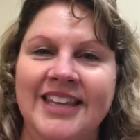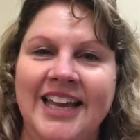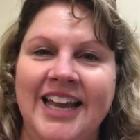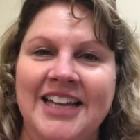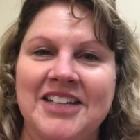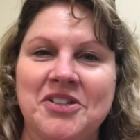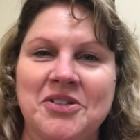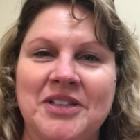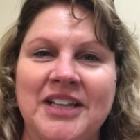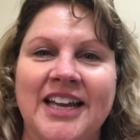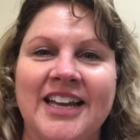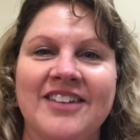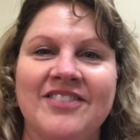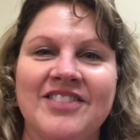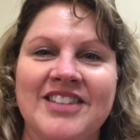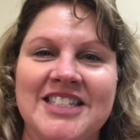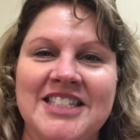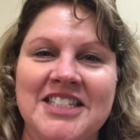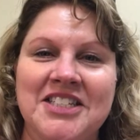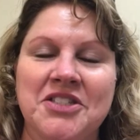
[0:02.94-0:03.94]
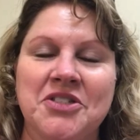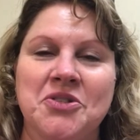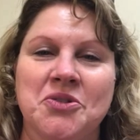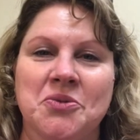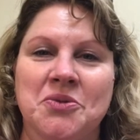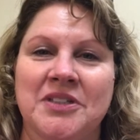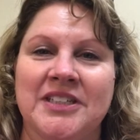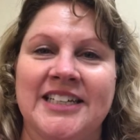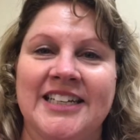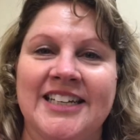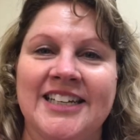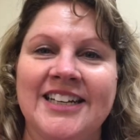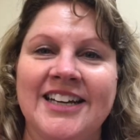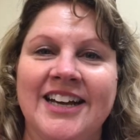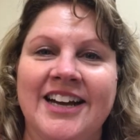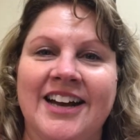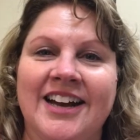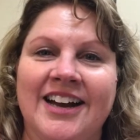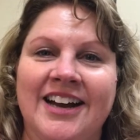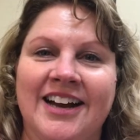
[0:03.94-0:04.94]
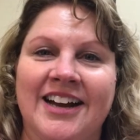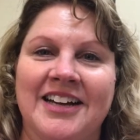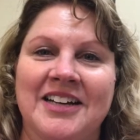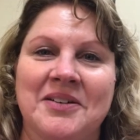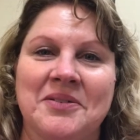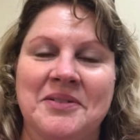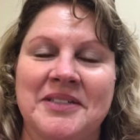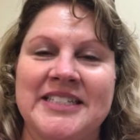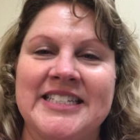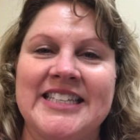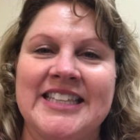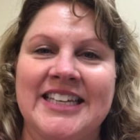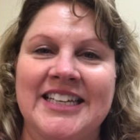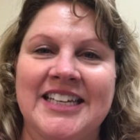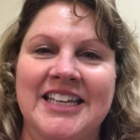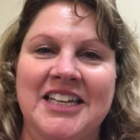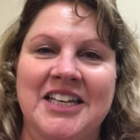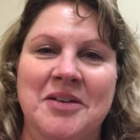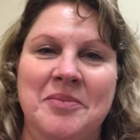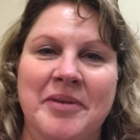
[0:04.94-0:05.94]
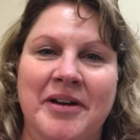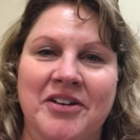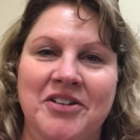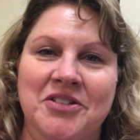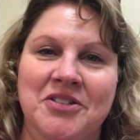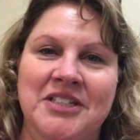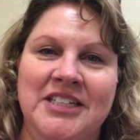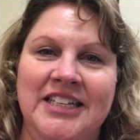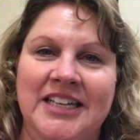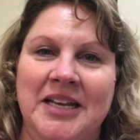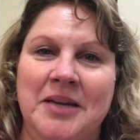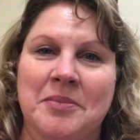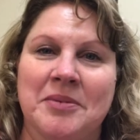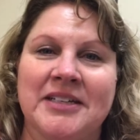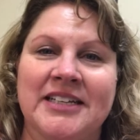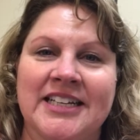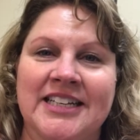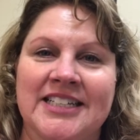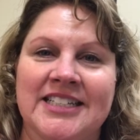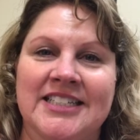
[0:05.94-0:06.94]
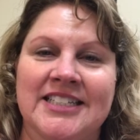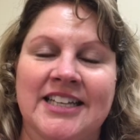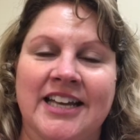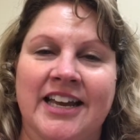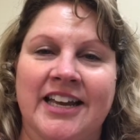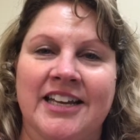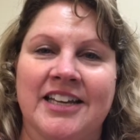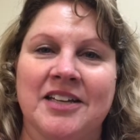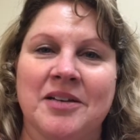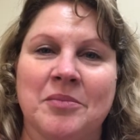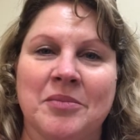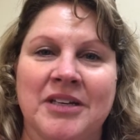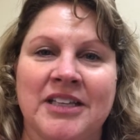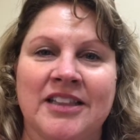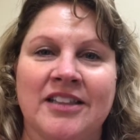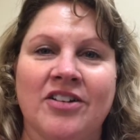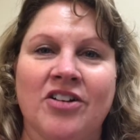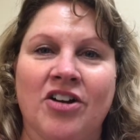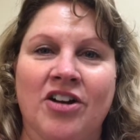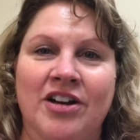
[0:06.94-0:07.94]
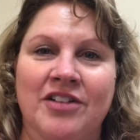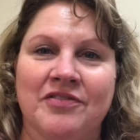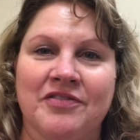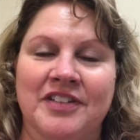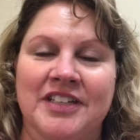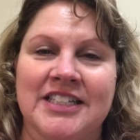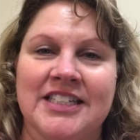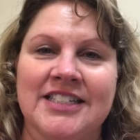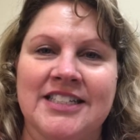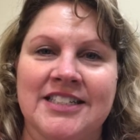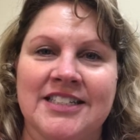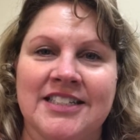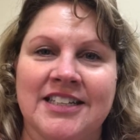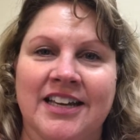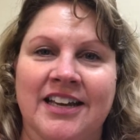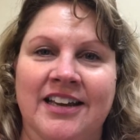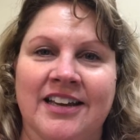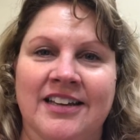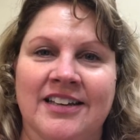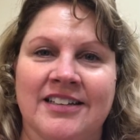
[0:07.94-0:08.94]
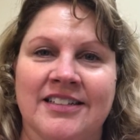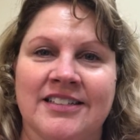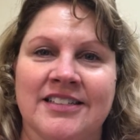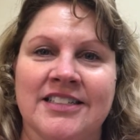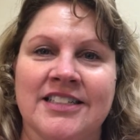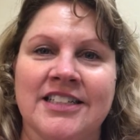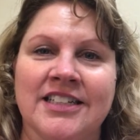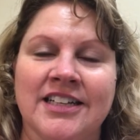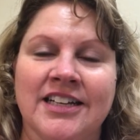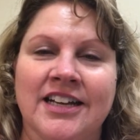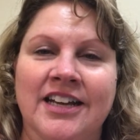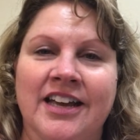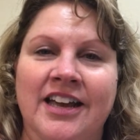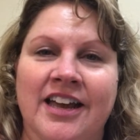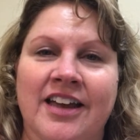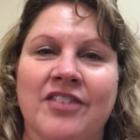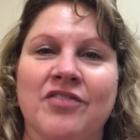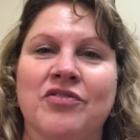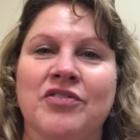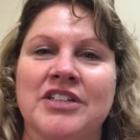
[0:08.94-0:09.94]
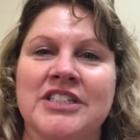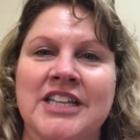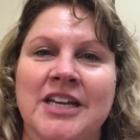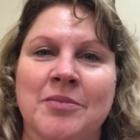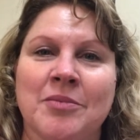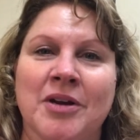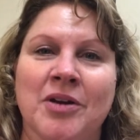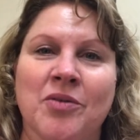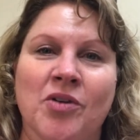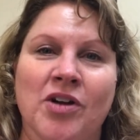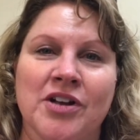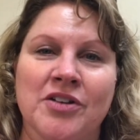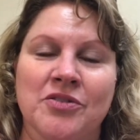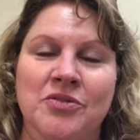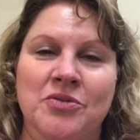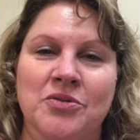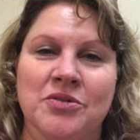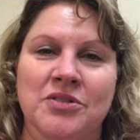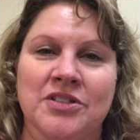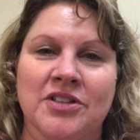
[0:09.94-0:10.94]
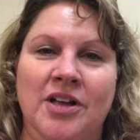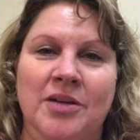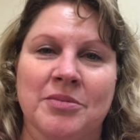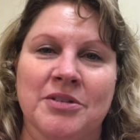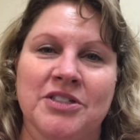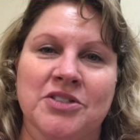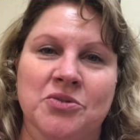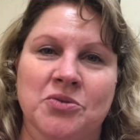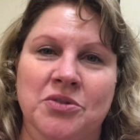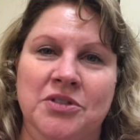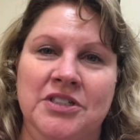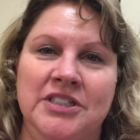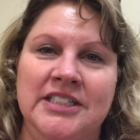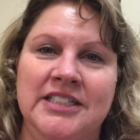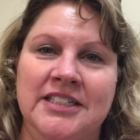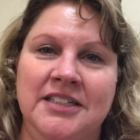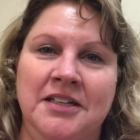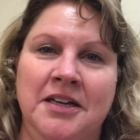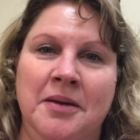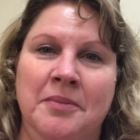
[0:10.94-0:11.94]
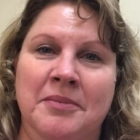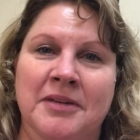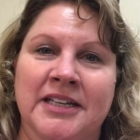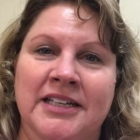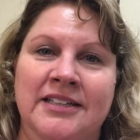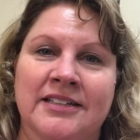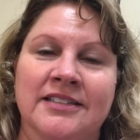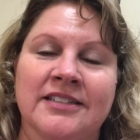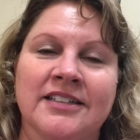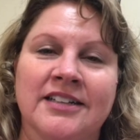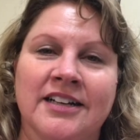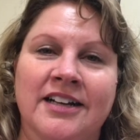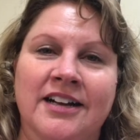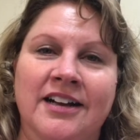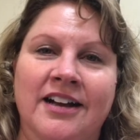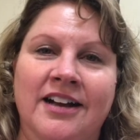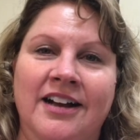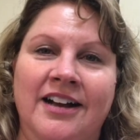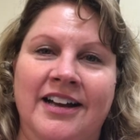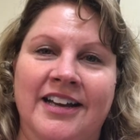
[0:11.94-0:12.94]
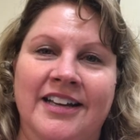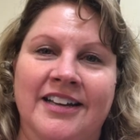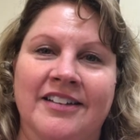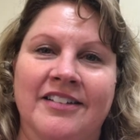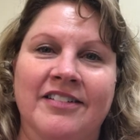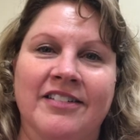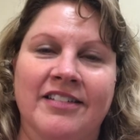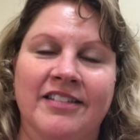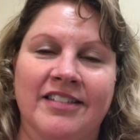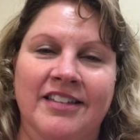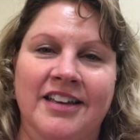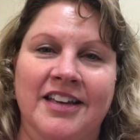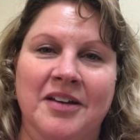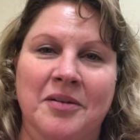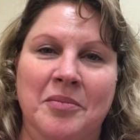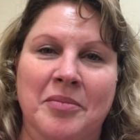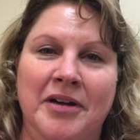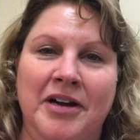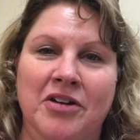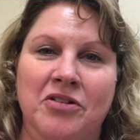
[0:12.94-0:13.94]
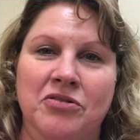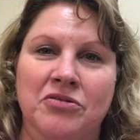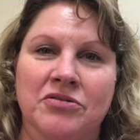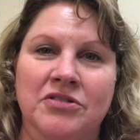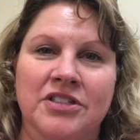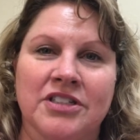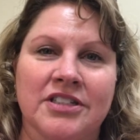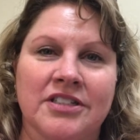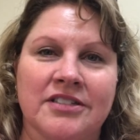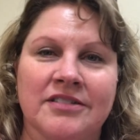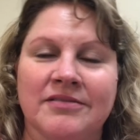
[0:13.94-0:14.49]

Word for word: Hi New Life, this is Julie. I was thinking about you today because I am in the office and every time I walk through those lobby doors to come in, I think about